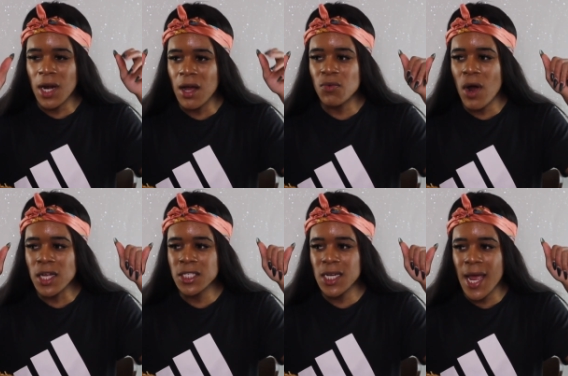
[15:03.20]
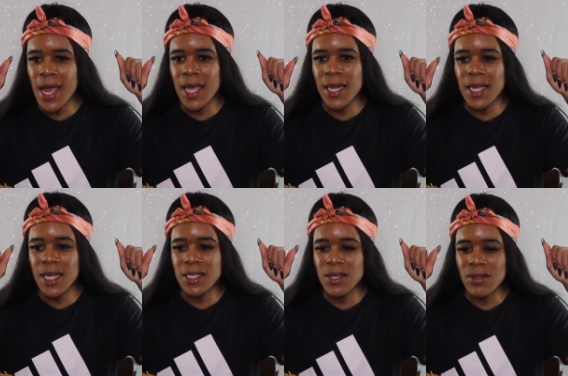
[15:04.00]
when I was watching that, and
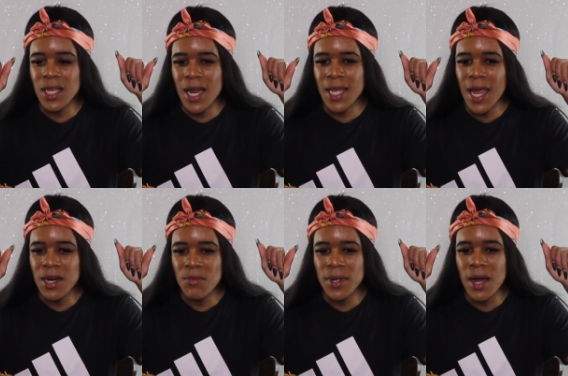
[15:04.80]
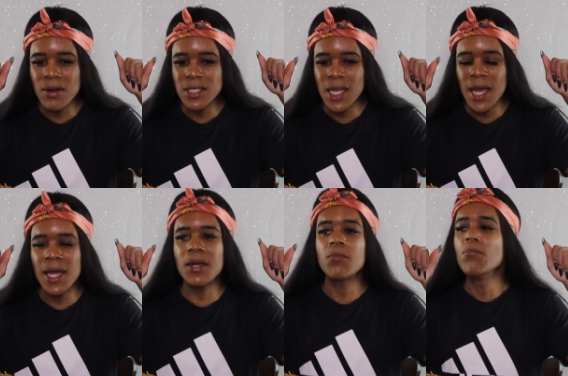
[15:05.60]
then something that came to me, I was
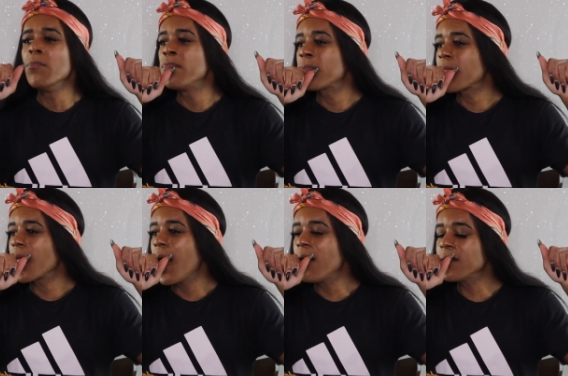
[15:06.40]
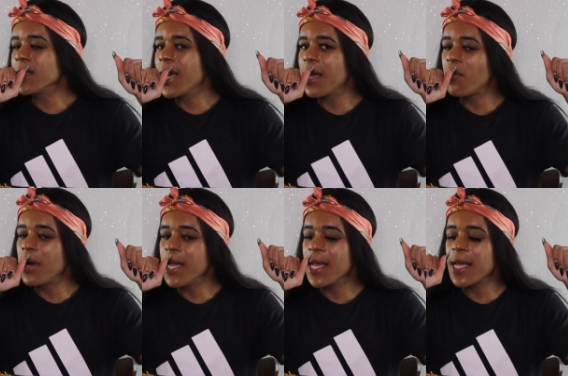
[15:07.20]
like,
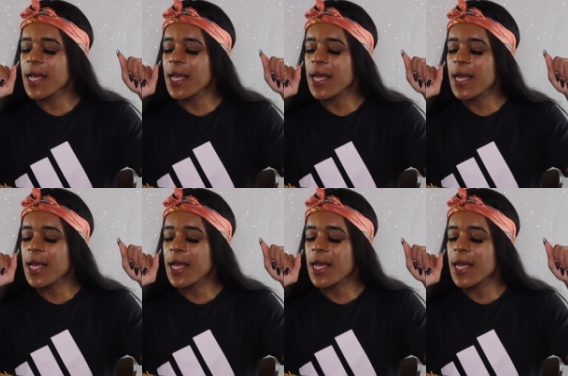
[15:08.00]
wait,